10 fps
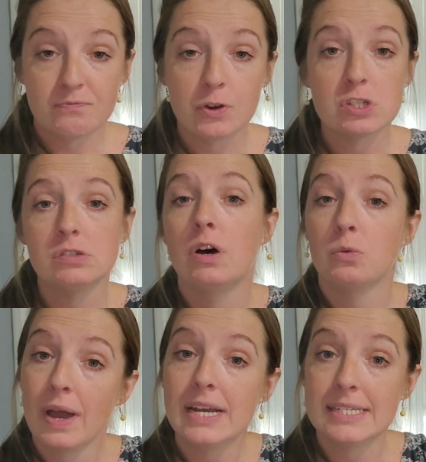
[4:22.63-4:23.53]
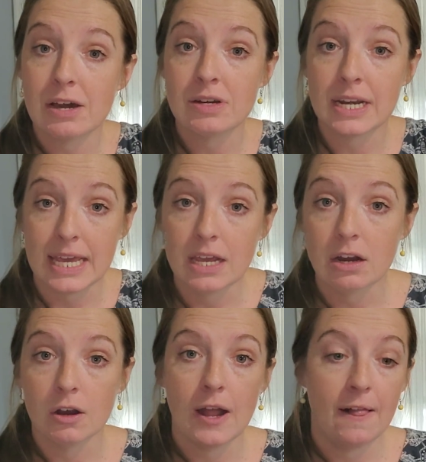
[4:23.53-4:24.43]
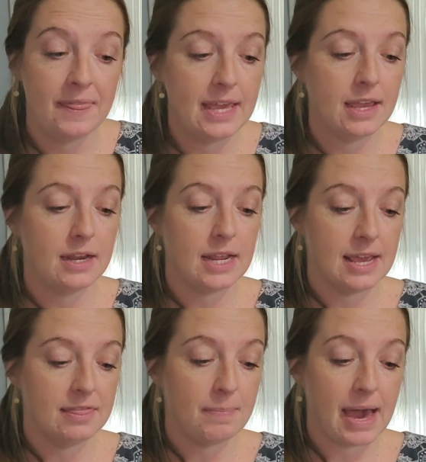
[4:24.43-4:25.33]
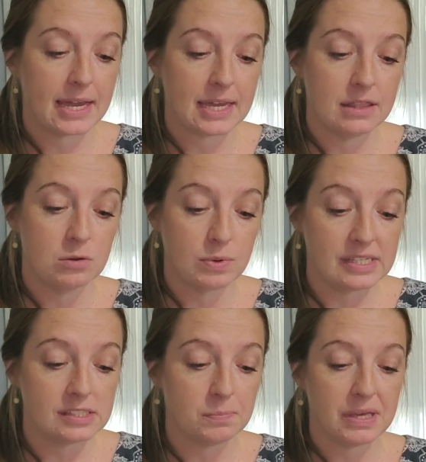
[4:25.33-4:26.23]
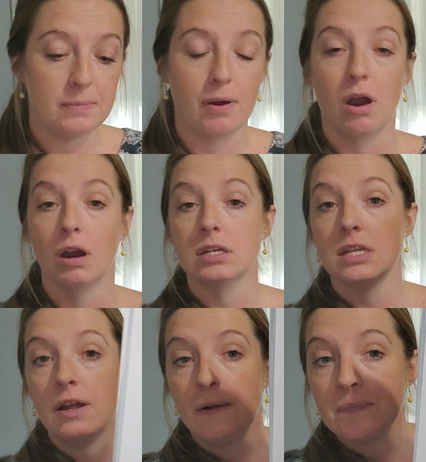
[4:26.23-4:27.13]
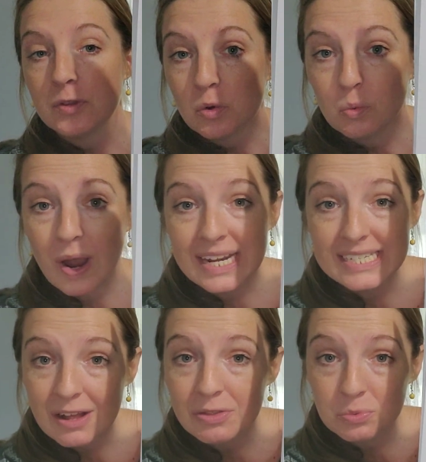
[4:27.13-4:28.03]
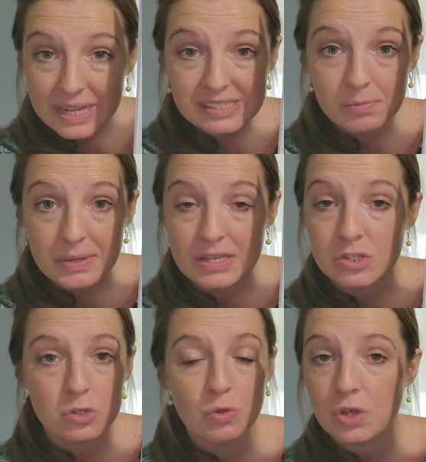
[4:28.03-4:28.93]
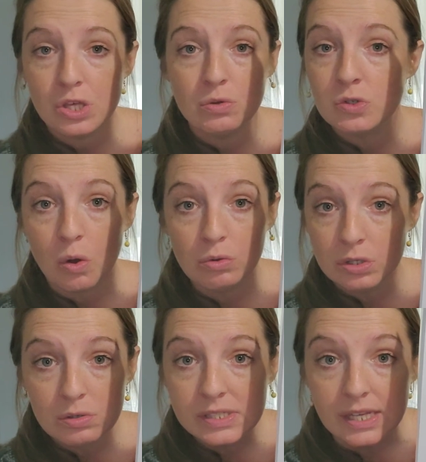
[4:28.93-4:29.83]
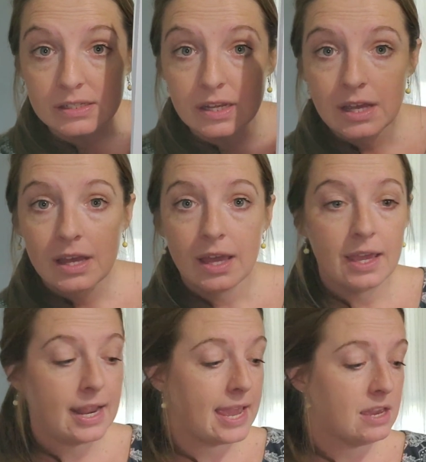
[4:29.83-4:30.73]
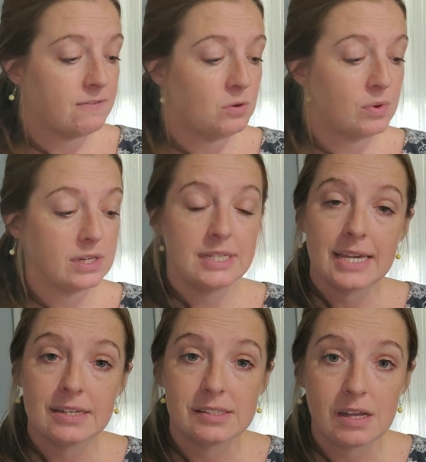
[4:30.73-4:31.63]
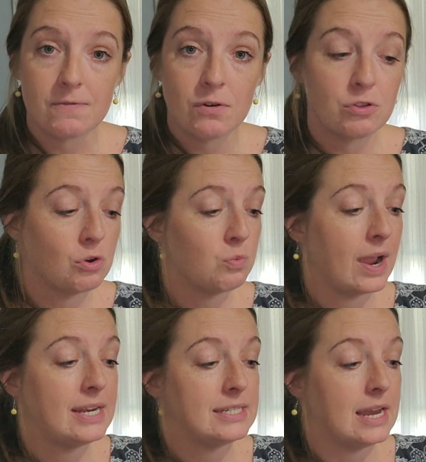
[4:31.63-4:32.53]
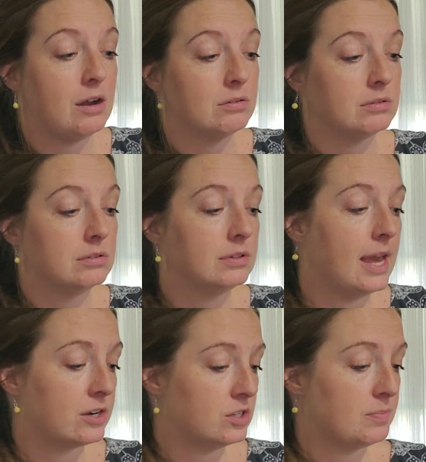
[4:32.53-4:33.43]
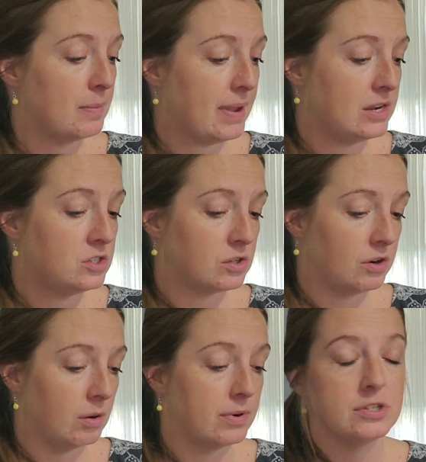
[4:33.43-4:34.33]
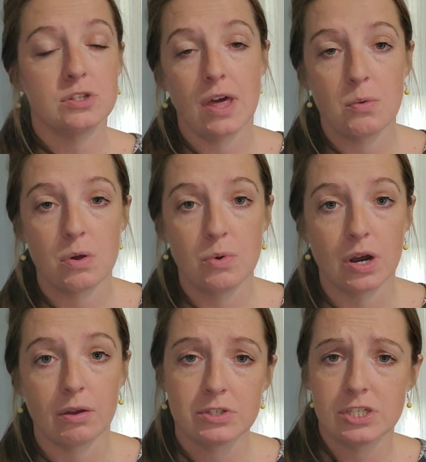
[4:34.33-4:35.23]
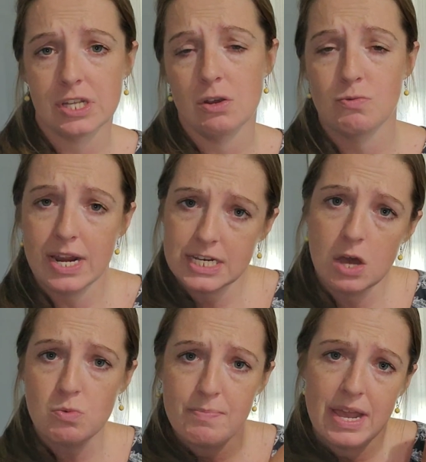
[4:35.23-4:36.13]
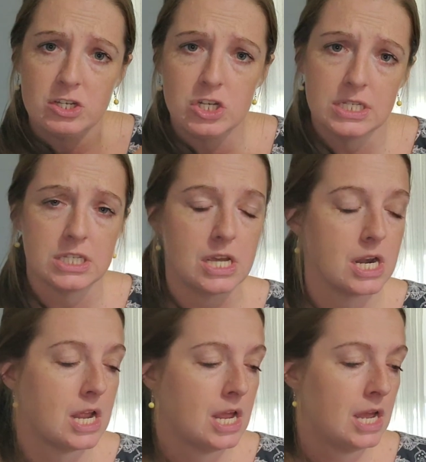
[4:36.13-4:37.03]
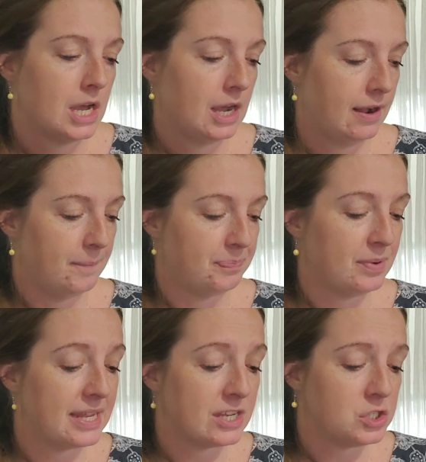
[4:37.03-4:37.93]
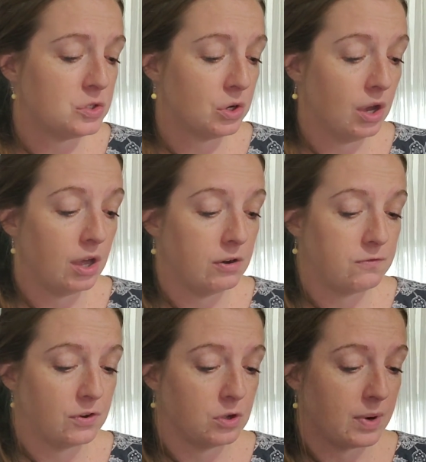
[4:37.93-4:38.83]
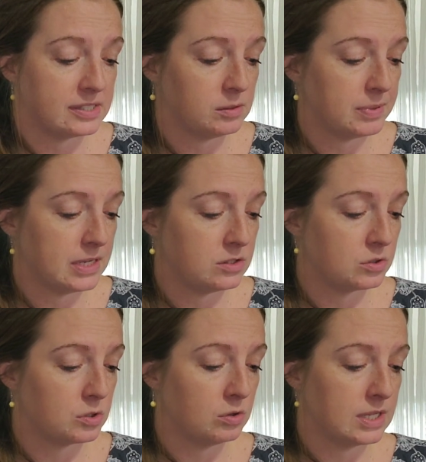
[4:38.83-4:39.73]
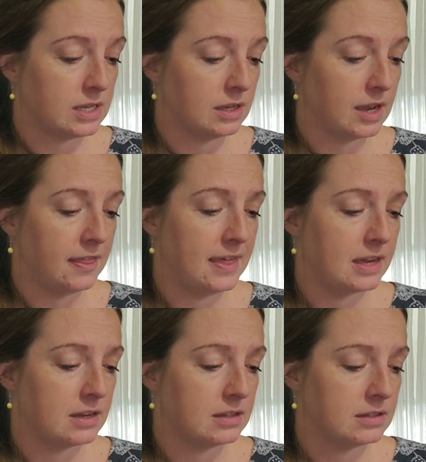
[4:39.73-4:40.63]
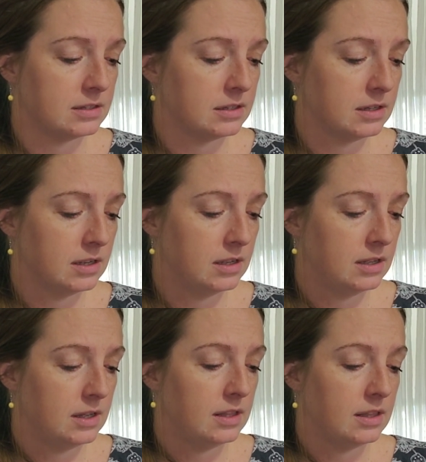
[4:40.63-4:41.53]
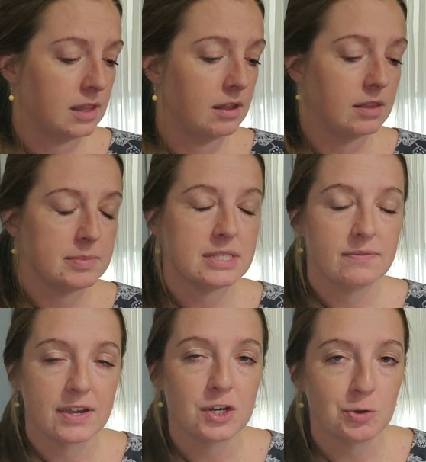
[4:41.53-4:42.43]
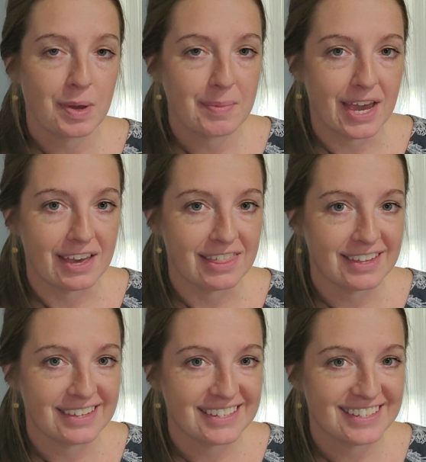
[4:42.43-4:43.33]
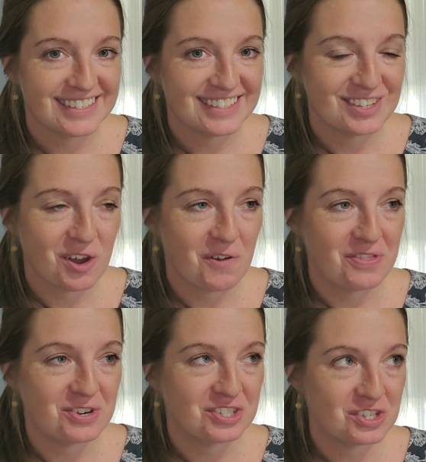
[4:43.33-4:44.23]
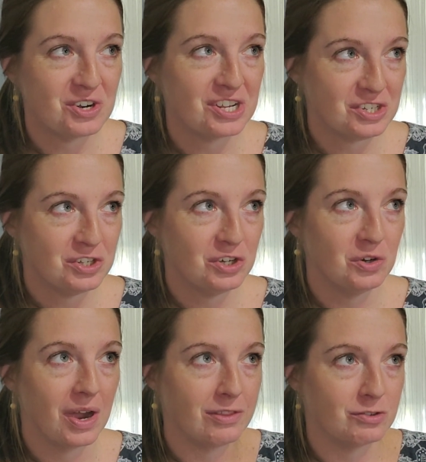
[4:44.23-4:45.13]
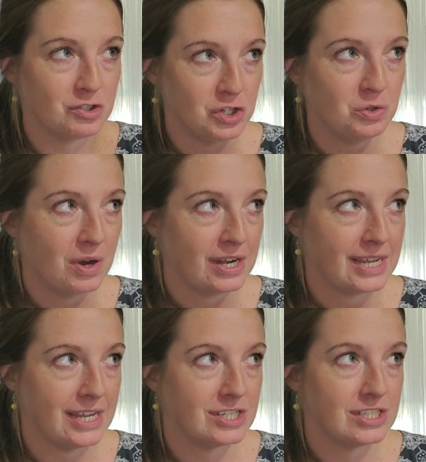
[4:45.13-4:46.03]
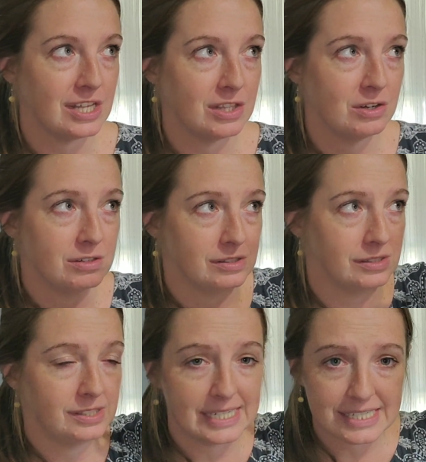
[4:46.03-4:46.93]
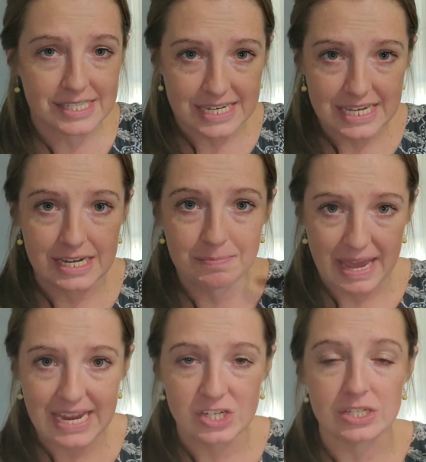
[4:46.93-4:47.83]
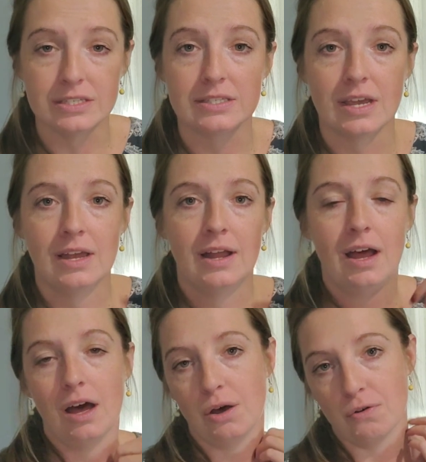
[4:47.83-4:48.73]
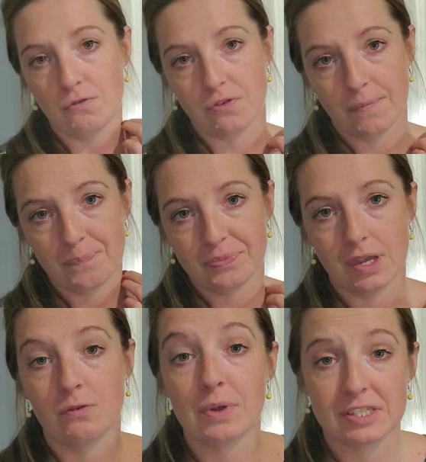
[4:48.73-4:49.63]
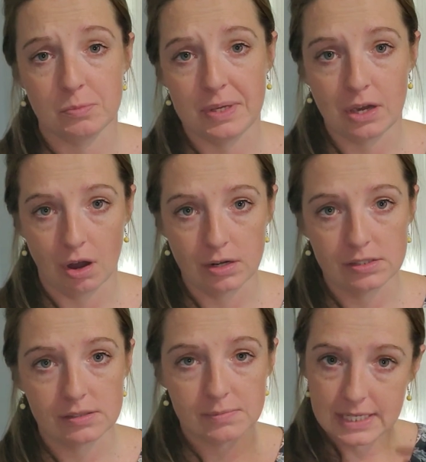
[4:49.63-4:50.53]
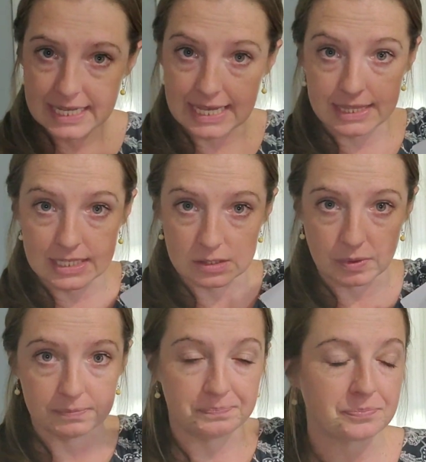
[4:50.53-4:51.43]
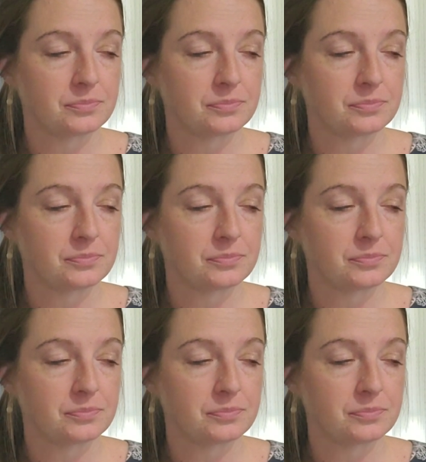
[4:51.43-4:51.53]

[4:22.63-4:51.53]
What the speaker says: First of all, write it down in here, and then in the back, in the recipe part, write down the recipes so that you don't lose it. And hey, if you want to take it a step further, write down, actually my pages aren't numbered, so that won't work. I was going to say write down what pages it's in. But I guess you could for the recipes. There's only, I think, now let me see if I can do my math. So if there's 32 and there's 2 on each, then there's 16 pages of recipe cards in this one.